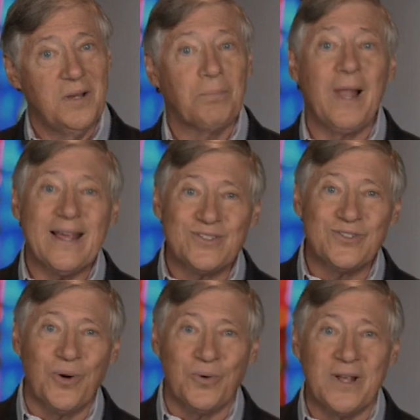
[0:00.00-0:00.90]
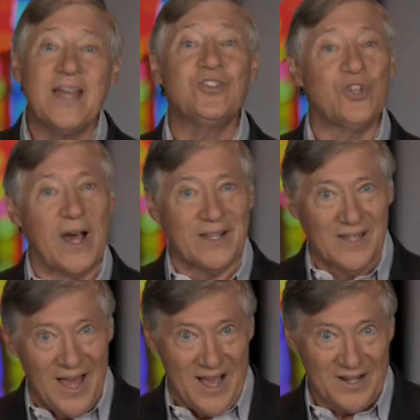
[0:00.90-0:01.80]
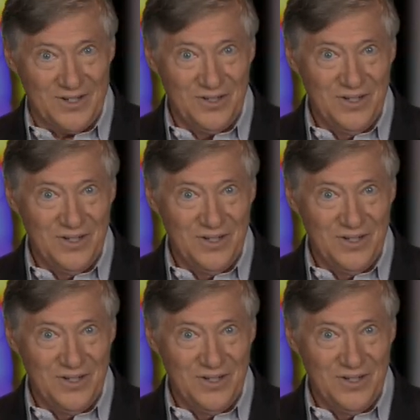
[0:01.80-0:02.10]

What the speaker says: Blackstone, and John Locke.